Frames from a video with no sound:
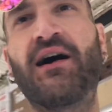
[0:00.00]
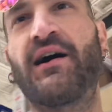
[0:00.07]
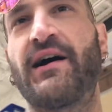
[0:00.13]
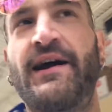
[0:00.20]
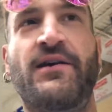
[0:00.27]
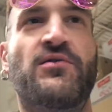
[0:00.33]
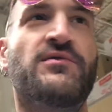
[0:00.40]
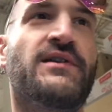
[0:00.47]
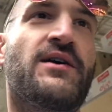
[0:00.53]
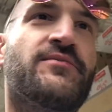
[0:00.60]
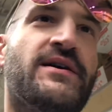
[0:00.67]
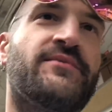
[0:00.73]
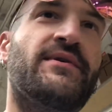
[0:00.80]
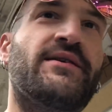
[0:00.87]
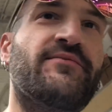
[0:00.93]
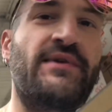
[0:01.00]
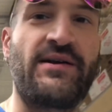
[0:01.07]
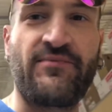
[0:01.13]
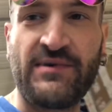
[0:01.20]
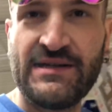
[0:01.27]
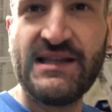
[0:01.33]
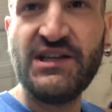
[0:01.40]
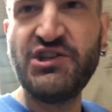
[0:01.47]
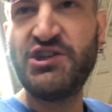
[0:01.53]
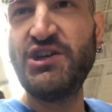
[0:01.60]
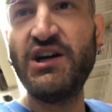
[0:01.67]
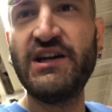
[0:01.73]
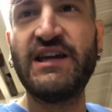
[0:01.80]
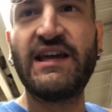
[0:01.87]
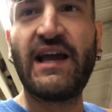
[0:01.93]
All right, hold on. Wait, wait, wait. Where's the
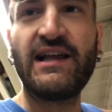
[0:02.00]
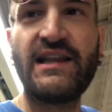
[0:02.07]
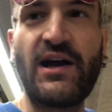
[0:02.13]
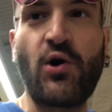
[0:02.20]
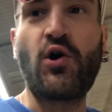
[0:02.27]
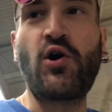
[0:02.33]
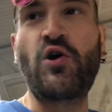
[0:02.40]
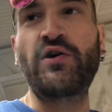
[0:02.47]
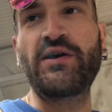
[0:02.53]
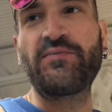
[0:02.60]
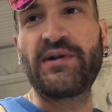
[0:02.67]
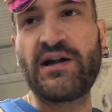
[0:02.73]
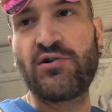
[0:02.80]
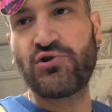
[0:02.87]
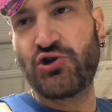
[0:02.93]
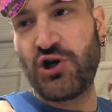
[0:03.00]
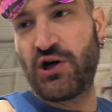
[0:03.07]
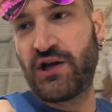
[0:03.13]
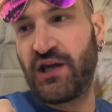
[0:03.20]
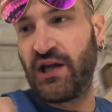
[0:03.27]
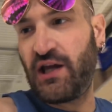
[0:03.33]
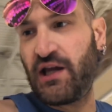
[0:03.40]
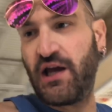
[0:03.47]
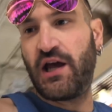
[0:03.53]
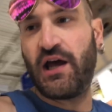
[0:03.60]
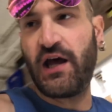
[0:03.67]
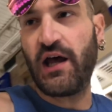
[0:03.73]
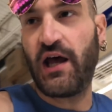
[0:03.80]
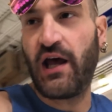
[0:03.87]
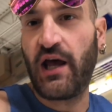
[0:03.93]
chunky? Oh, here we go. Chunky.
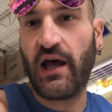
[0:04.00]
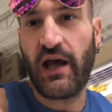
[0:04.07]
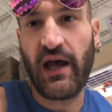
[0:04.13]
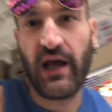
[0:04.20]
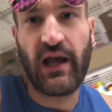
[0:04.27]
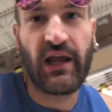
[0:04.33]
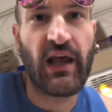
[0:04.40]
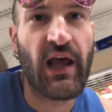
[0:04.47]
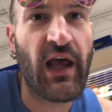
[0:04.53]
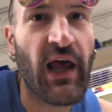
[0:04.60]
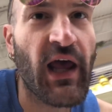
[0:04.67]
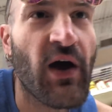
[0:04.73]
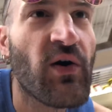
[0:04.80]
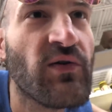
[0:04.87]
Yeah, yeah.